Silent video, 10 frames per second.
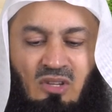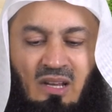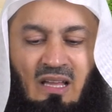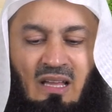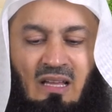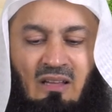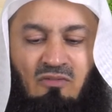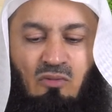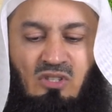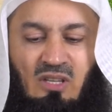Salah
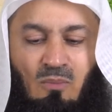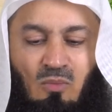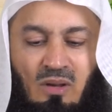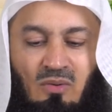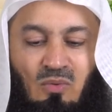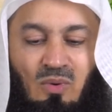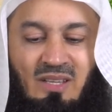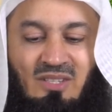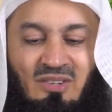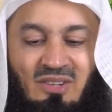for someone who
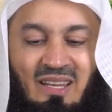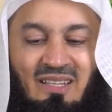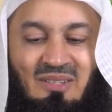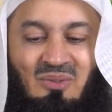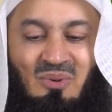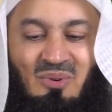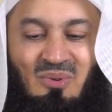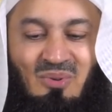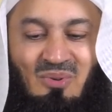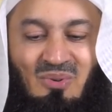has created
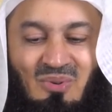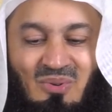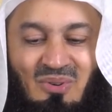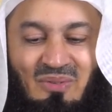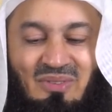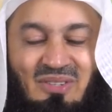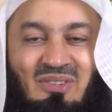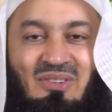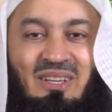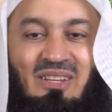all of this
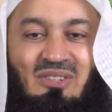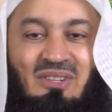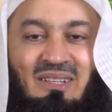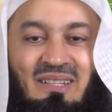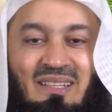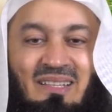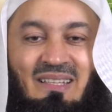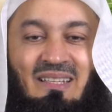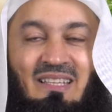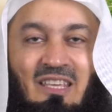creation.
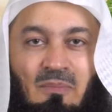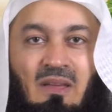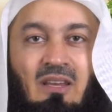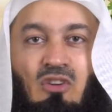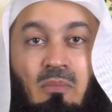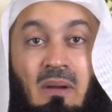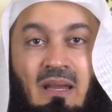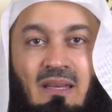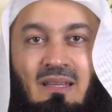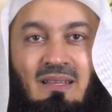Keep that in your
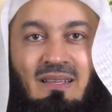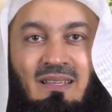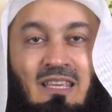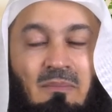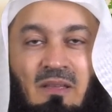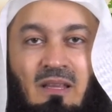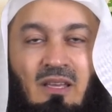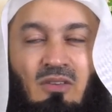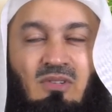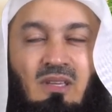mind. Keep that.
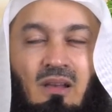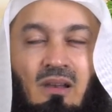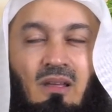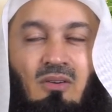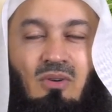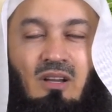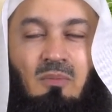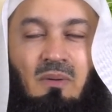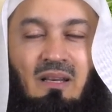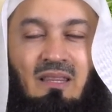You say Allahu
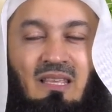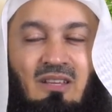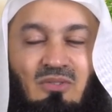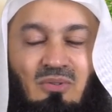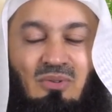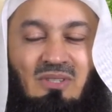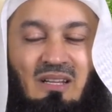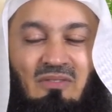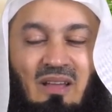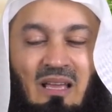Akbar and think to
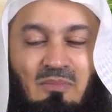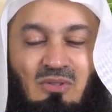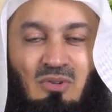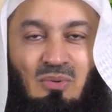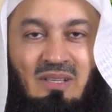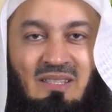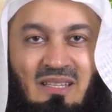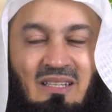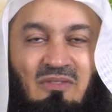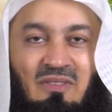yourself, I'm so
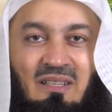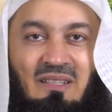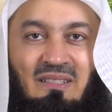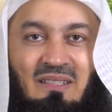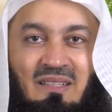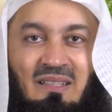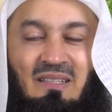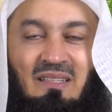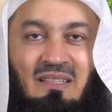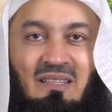insignificant.
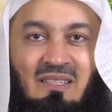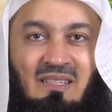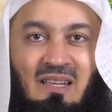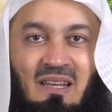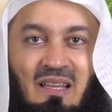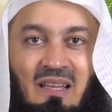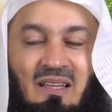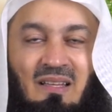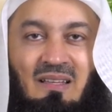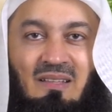This is Allah.
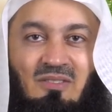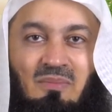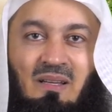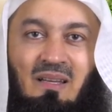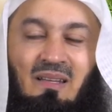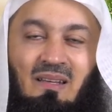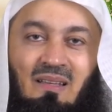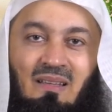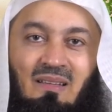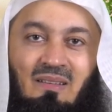
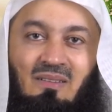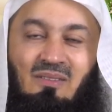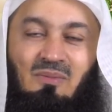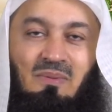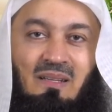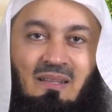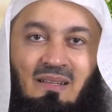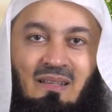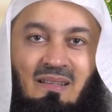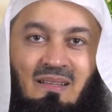Subhanallah.
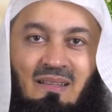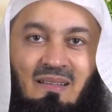Subhanallah.